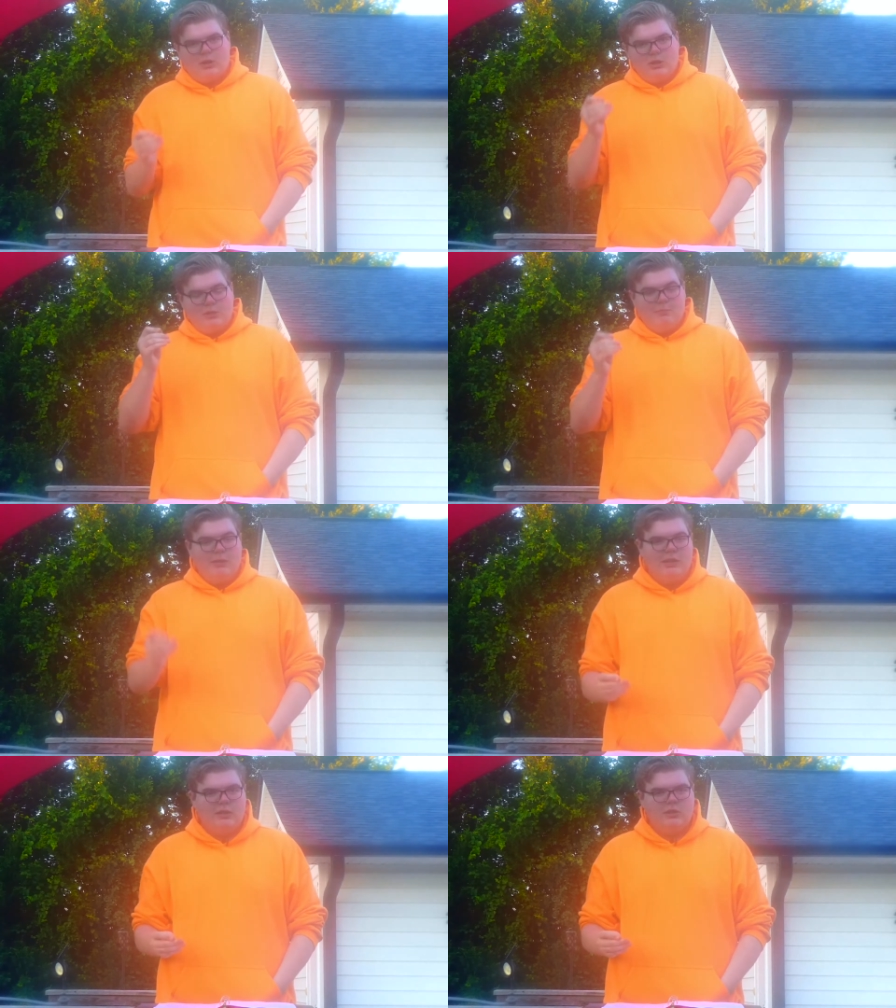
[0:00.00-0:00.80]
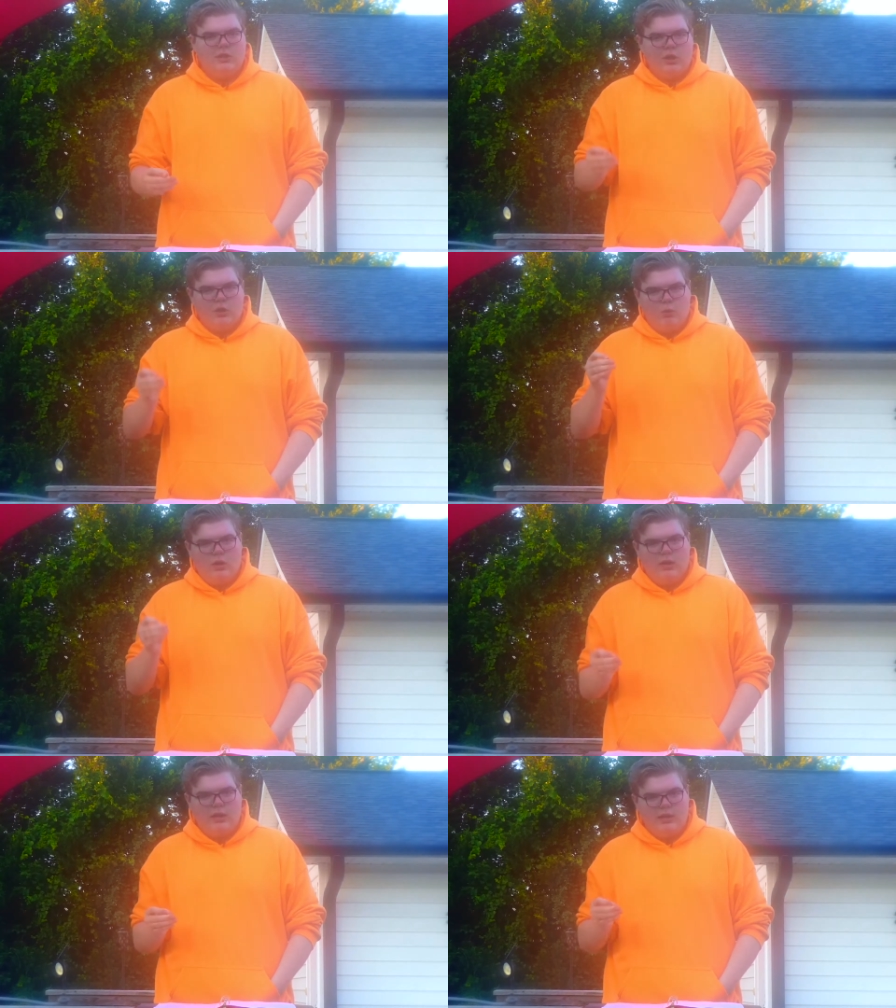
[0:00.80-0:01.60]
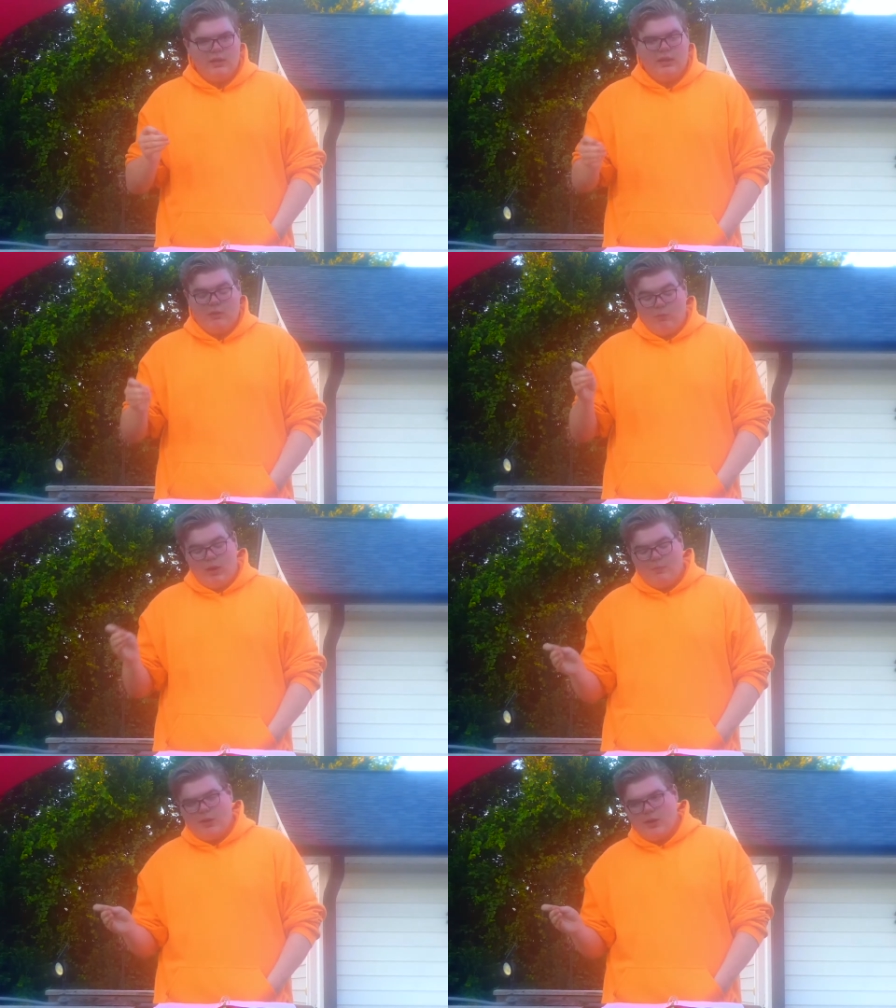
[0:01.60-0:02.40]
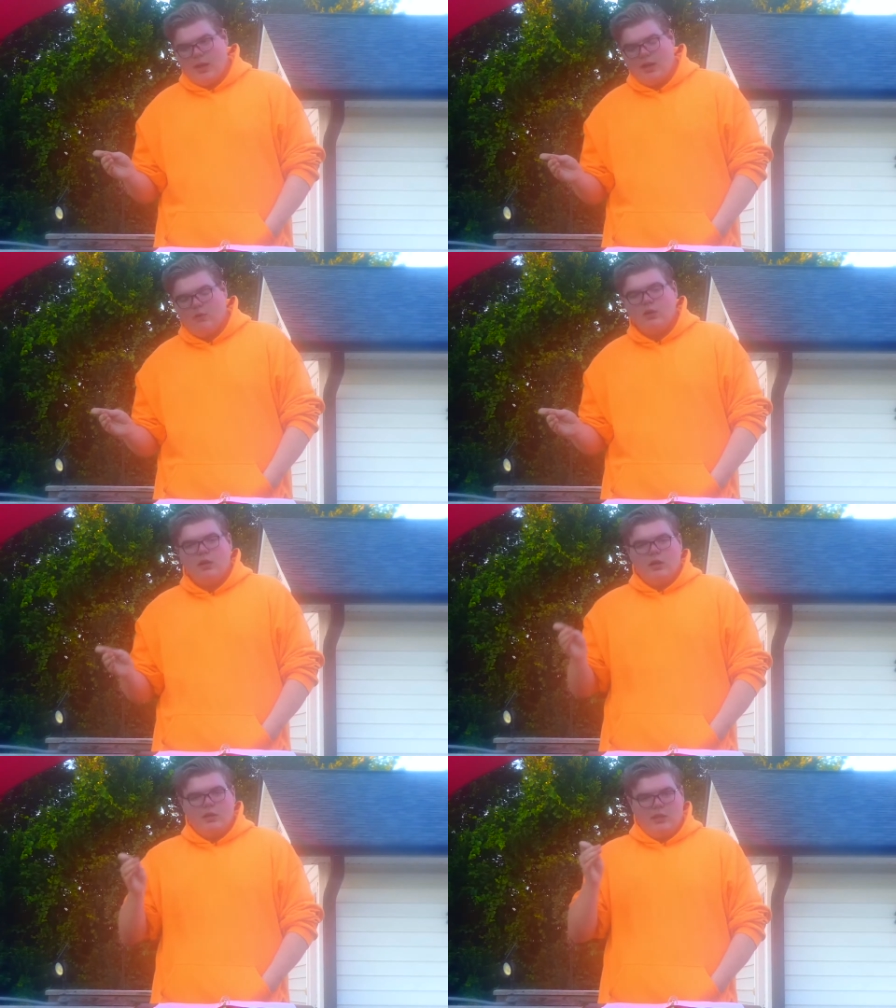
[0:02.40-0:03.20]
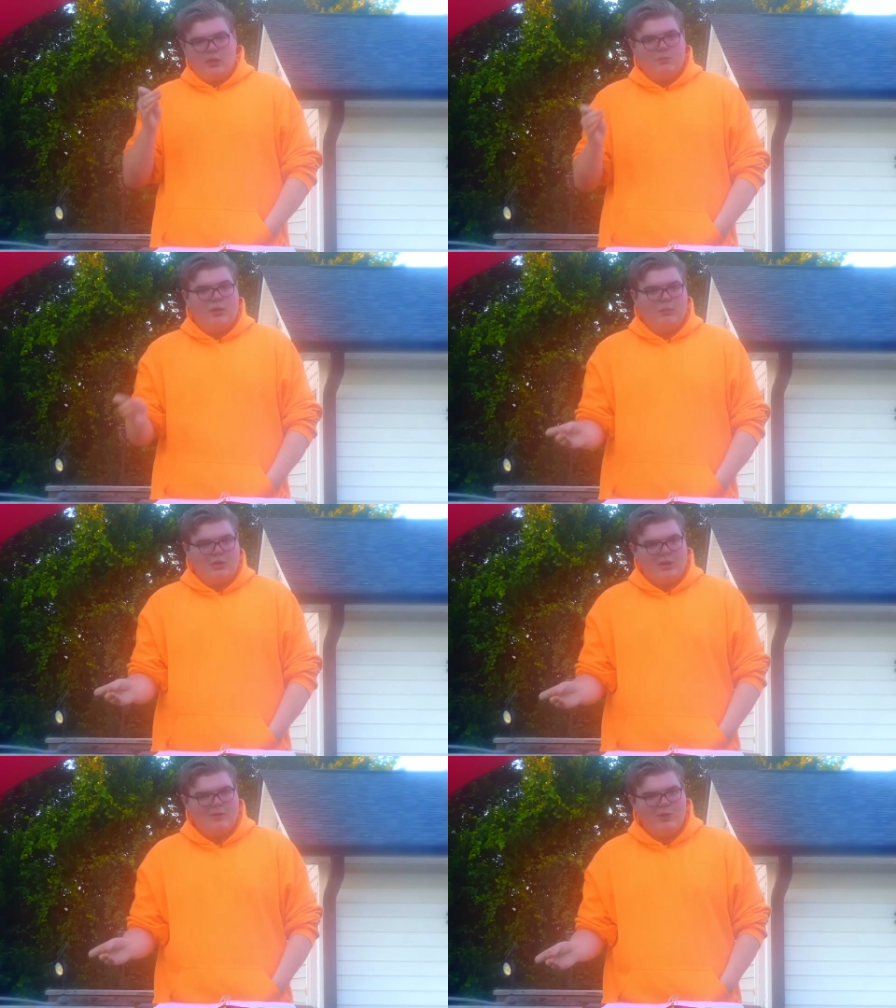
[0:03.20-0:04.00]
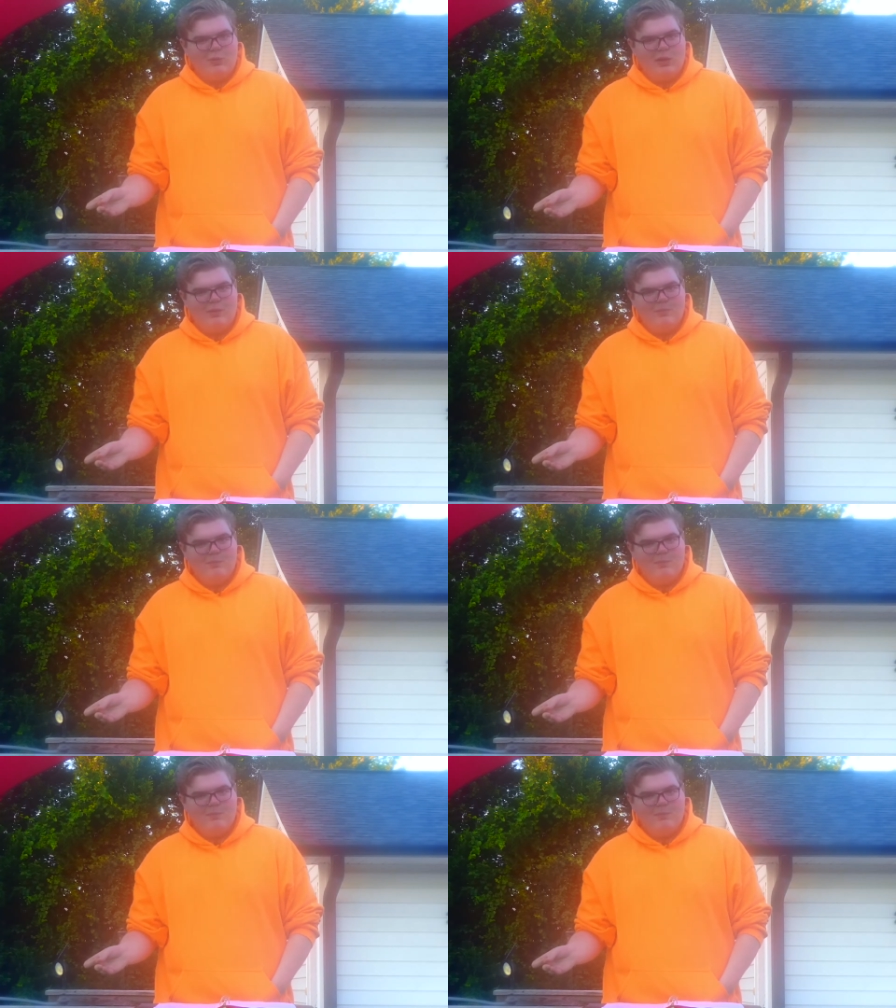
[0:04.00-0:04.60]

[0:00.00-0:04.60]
actually means the one in need. And right about now, that's pretty much everyone.